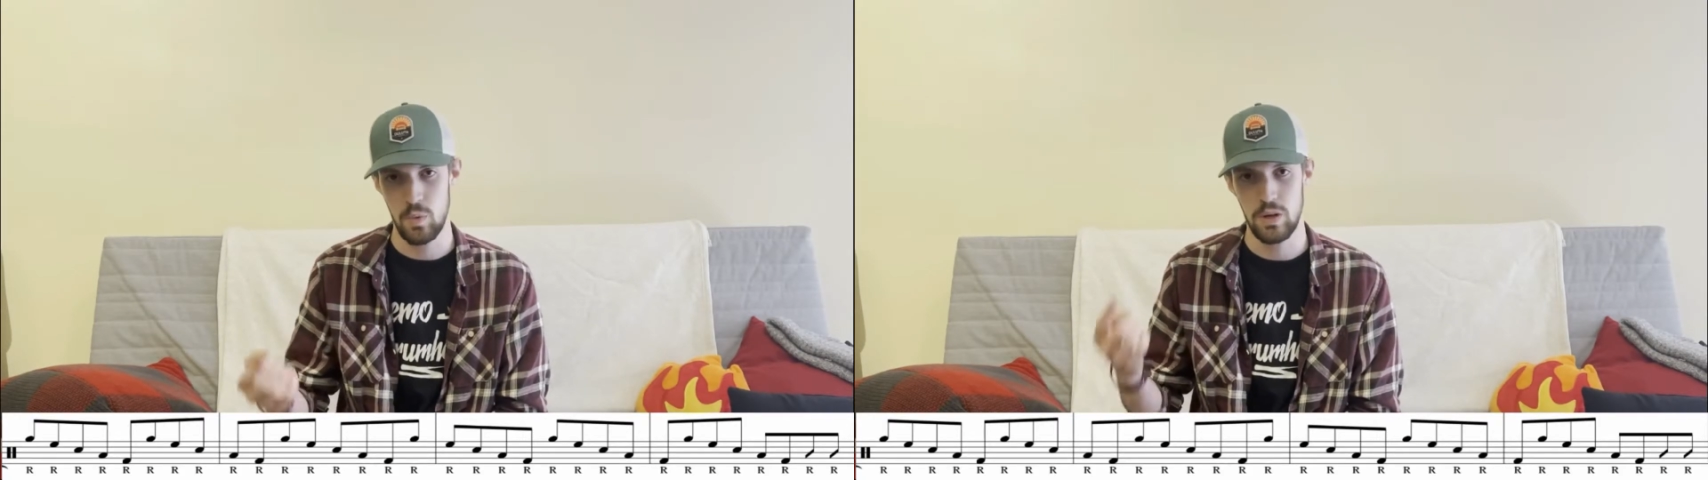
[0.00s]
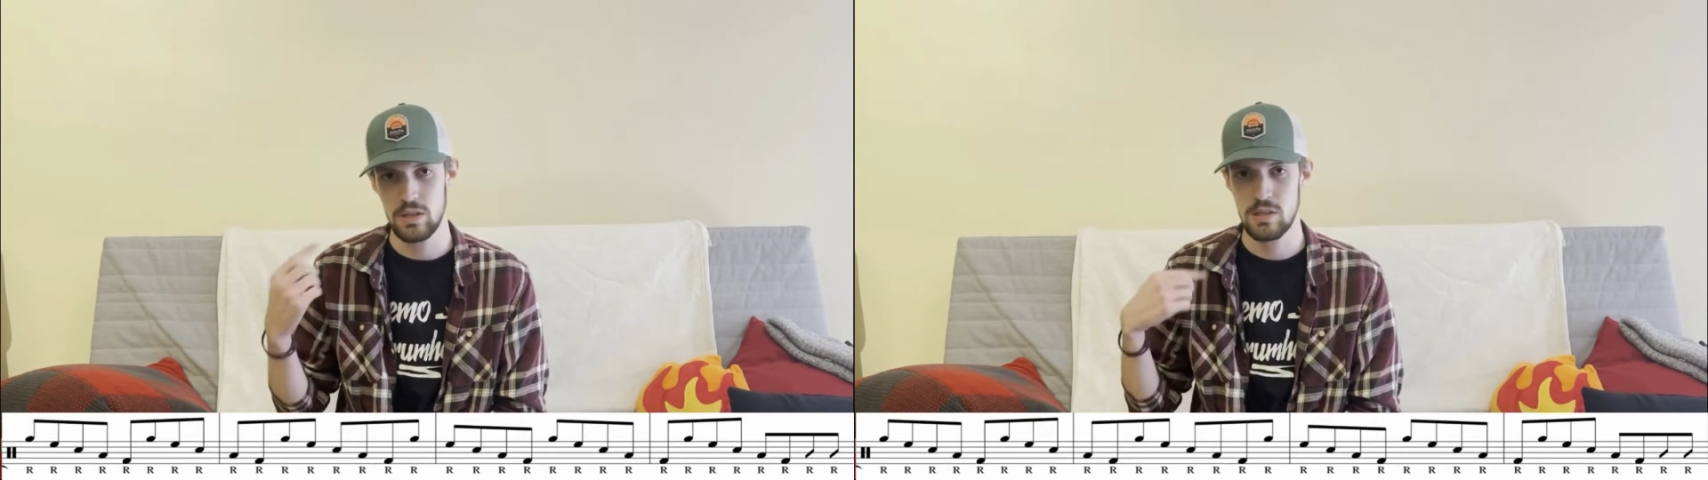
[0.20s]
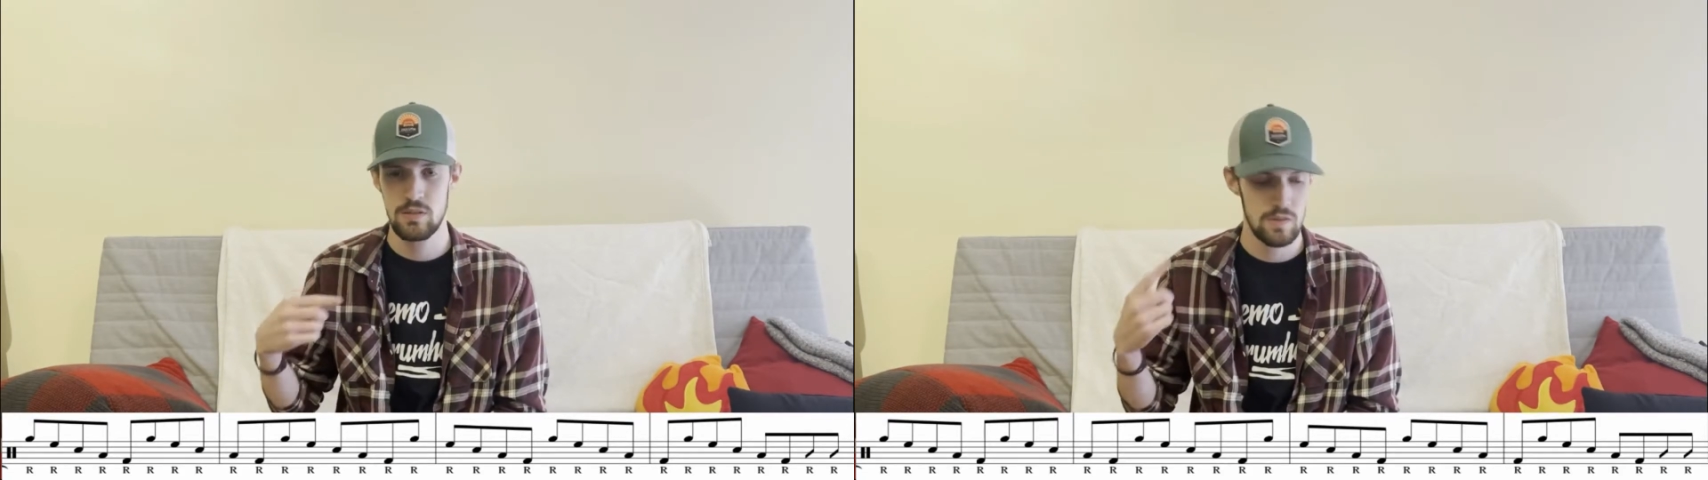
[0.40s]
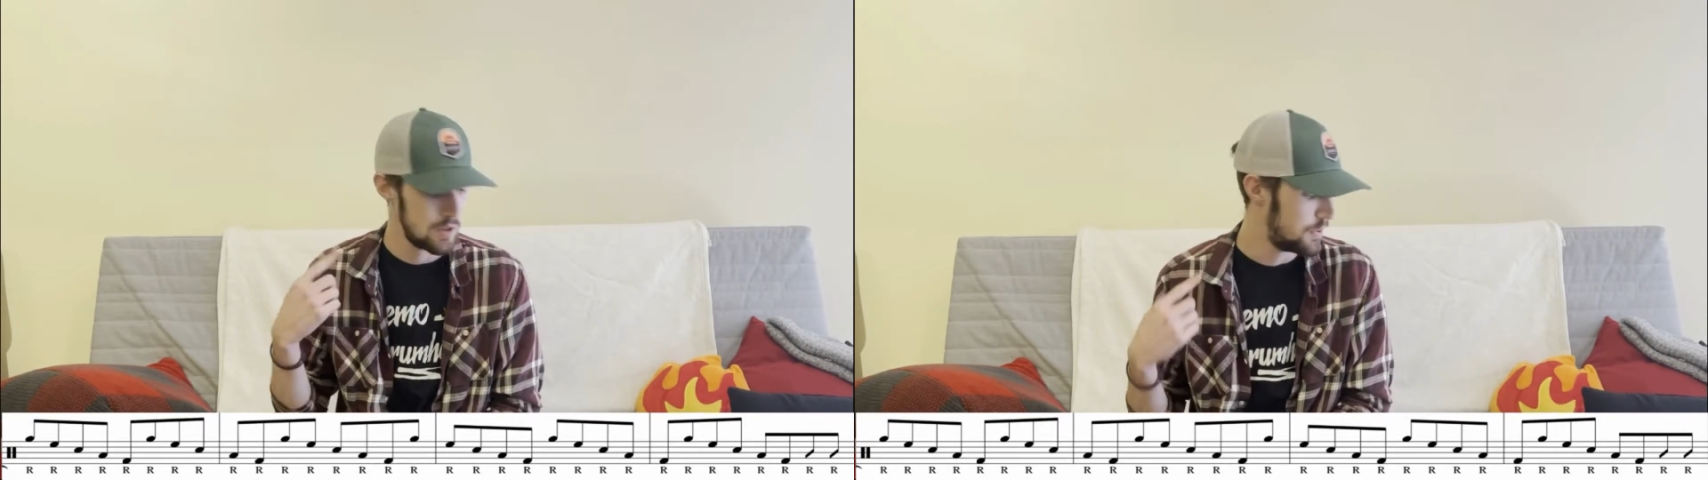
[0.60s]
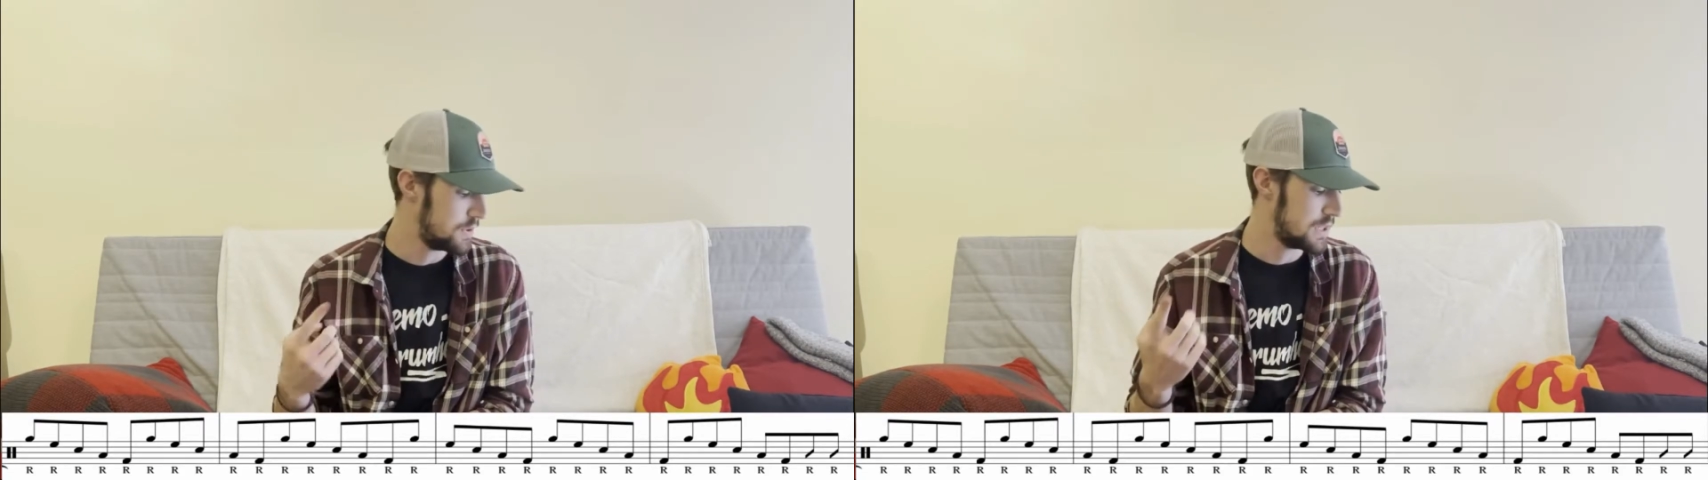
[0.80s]
what it's
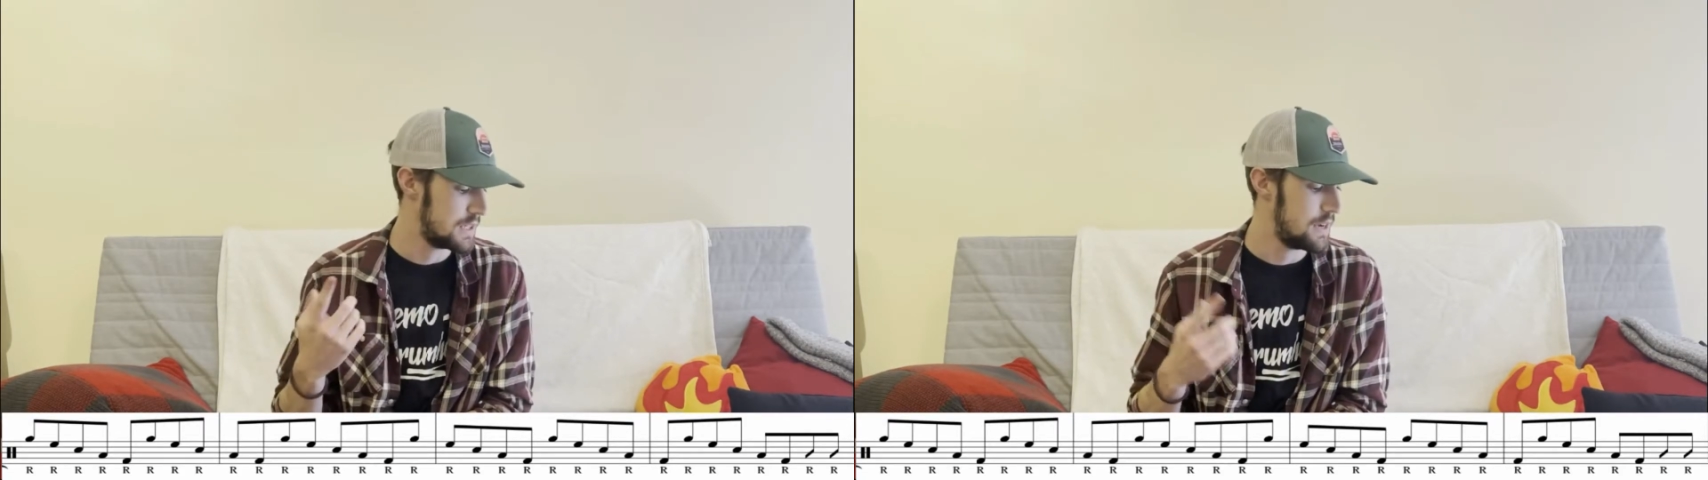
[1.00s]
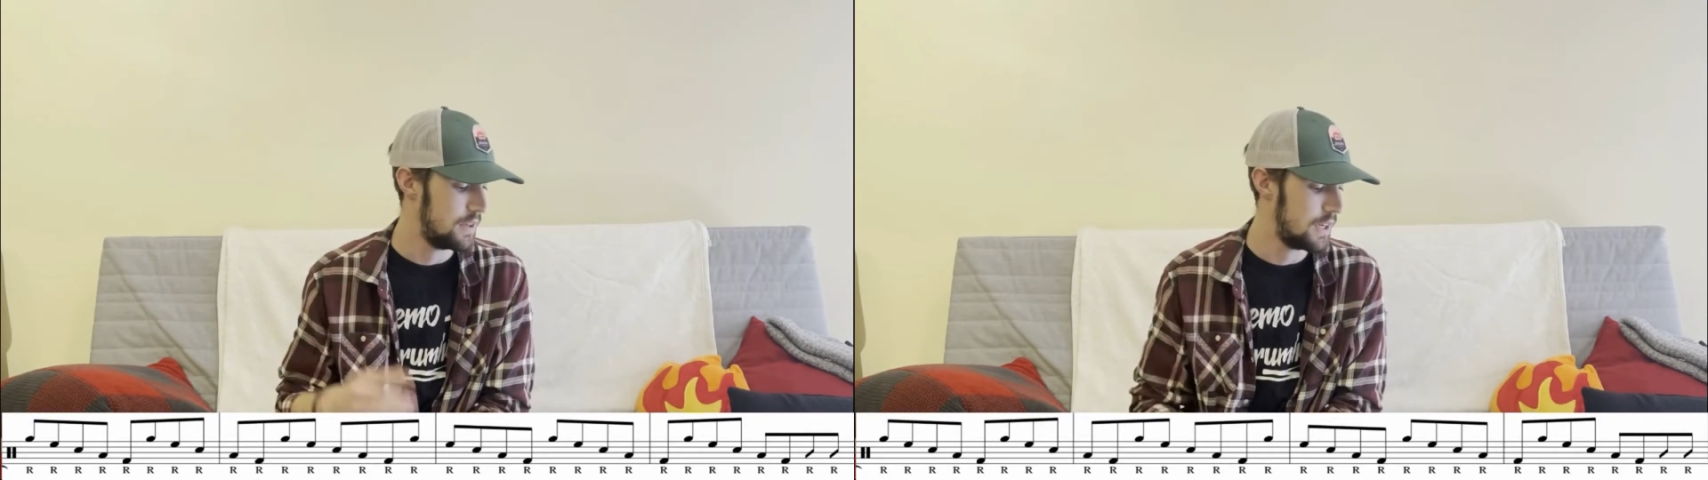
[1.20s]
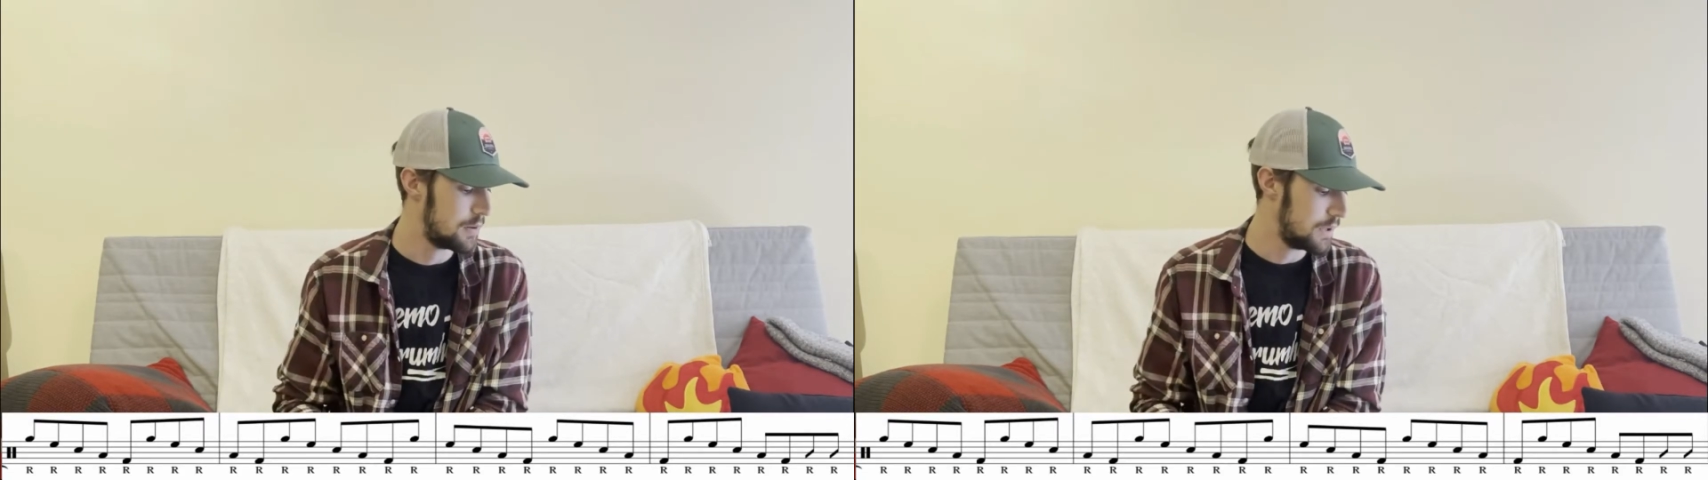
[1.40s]
supposed to sound like,